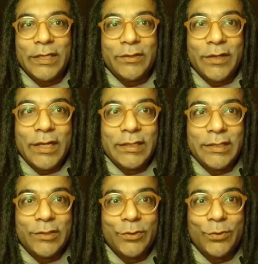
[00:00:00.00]
to
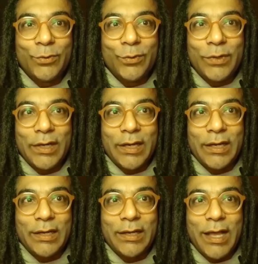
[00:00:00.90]
listen to
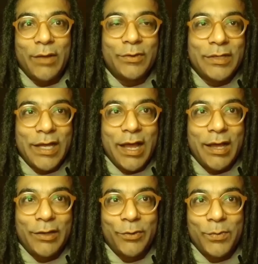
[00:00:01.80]
a counter
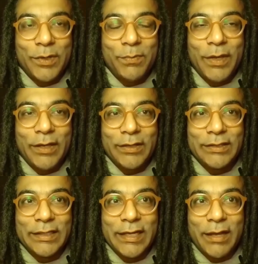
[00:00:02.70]
argument
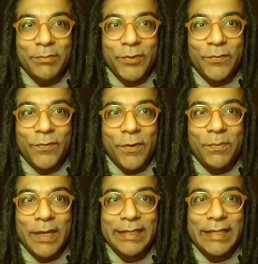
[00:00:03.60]
because it comes
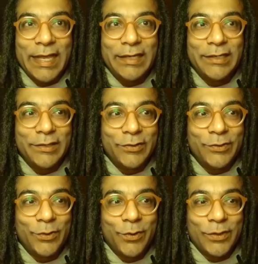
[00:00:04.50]
from a tainted
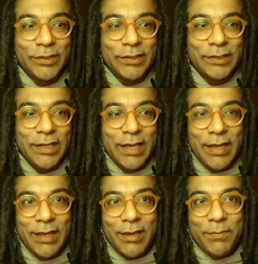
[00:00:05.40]
source.
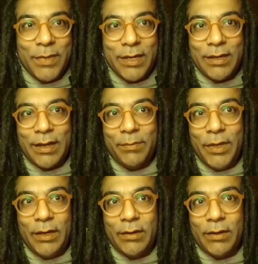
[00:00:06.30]
But, I
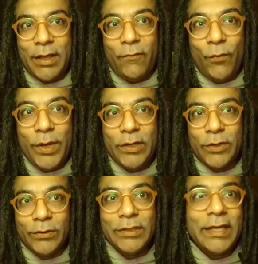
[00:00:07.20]
mean, if we
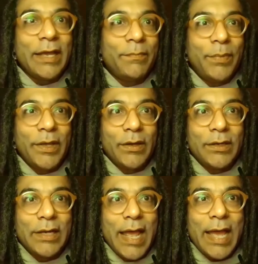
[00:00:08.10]
don't get
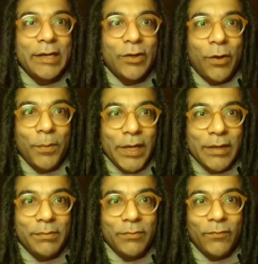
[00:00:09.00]
beyond ad
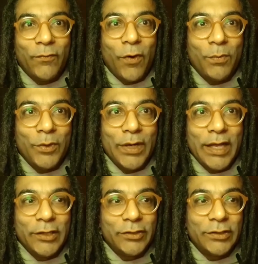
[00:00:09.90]
hominem
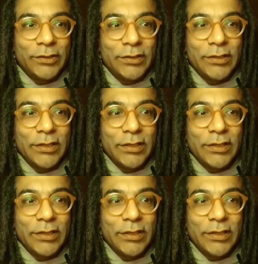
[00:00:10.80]
formulations,